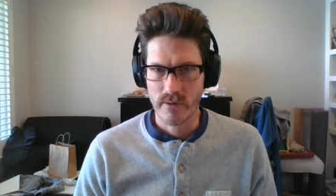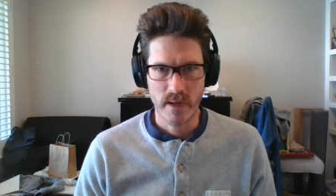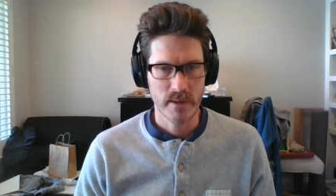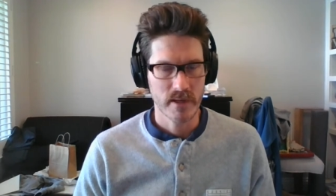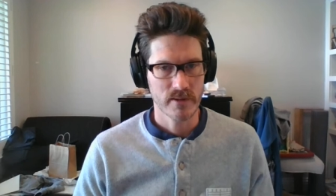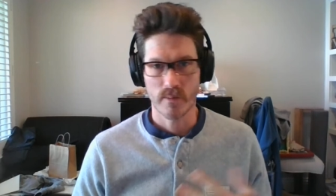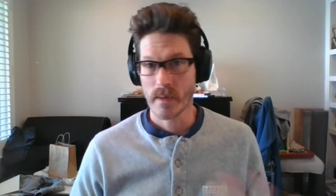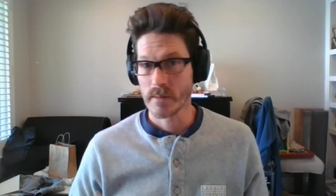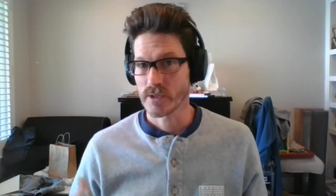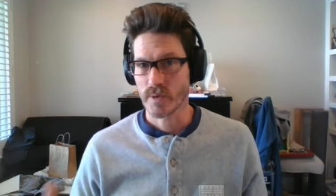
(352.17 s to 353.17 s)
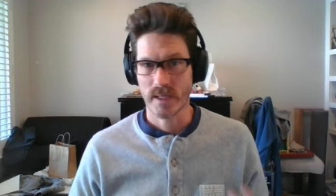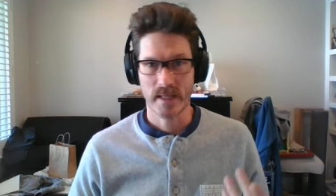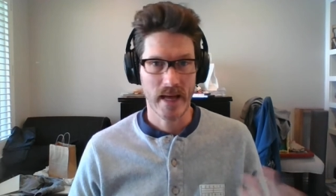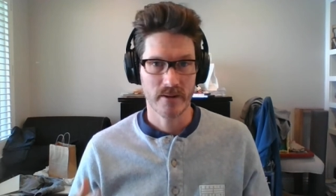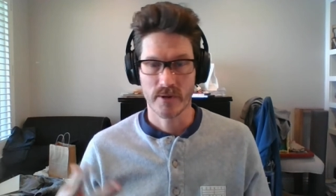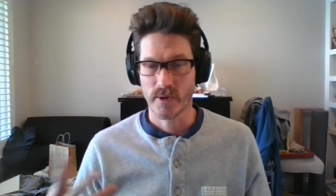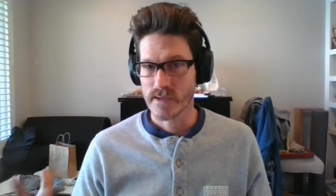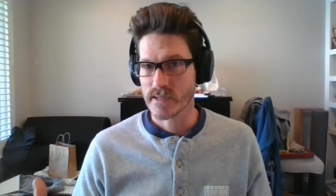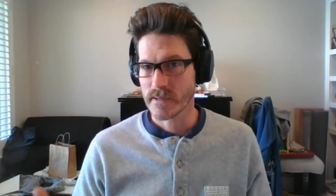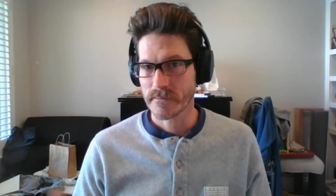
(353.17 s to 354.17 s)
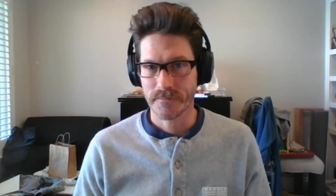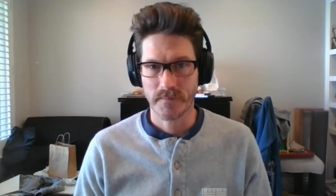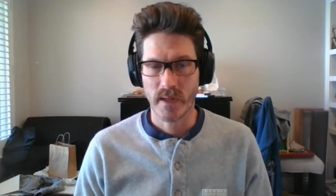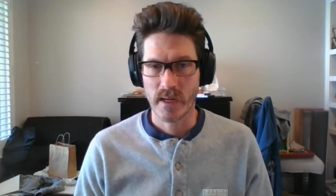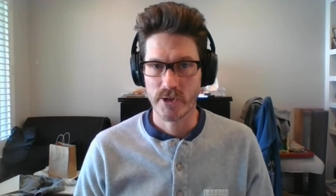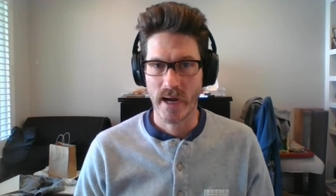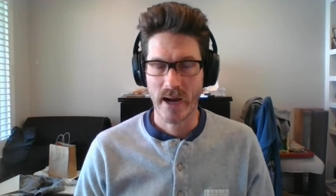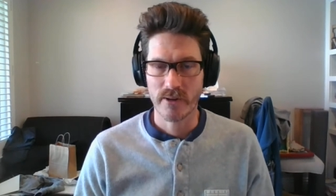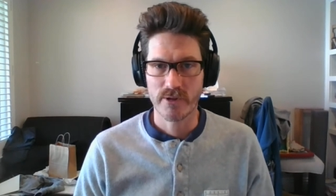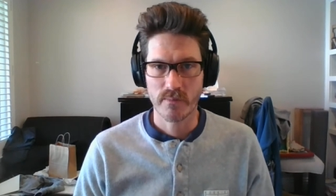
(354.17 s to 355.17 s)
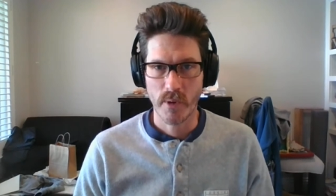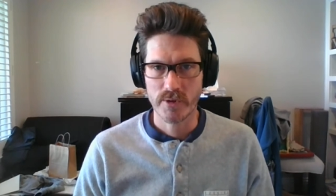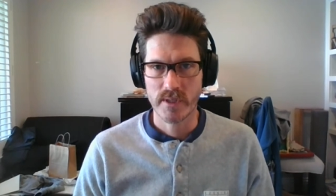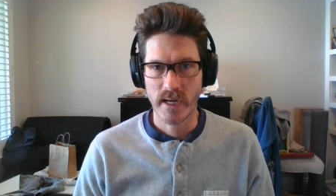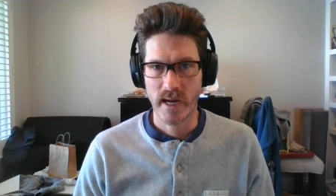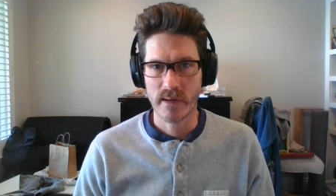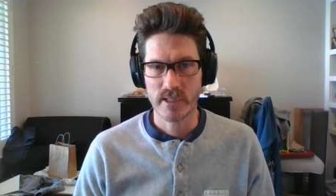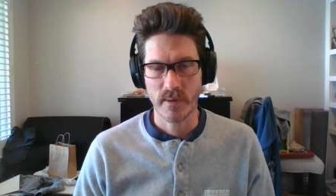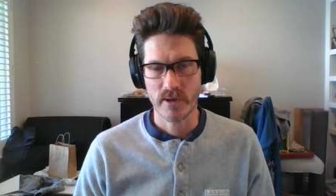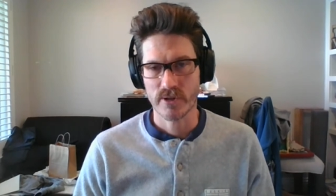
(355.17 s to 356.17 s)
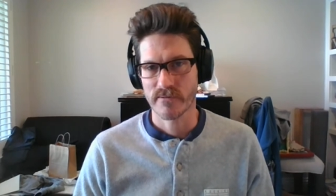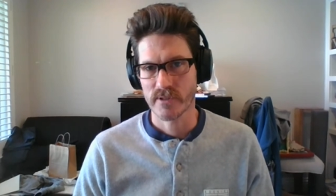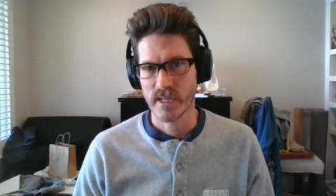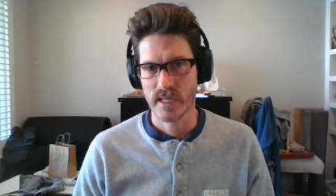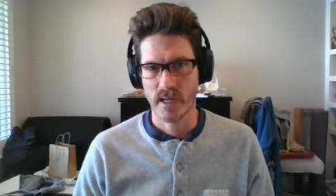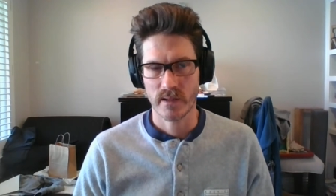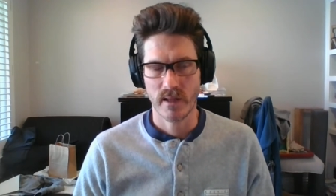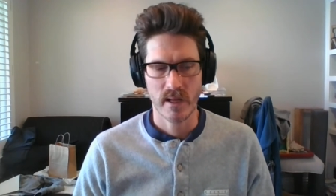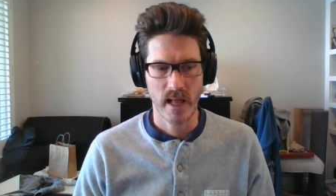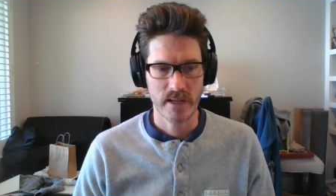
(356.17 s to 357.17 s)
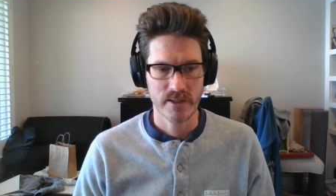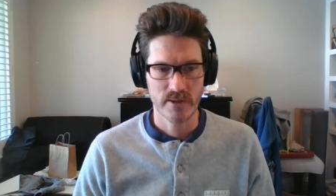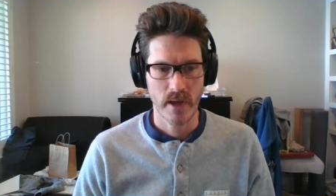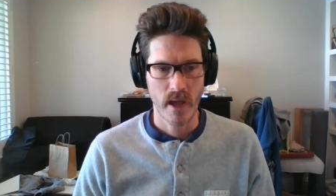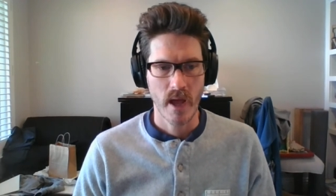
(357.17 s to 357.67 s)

Maybe it's maybe it's really loud and noisy in your house most of the time, especially for taking online classes.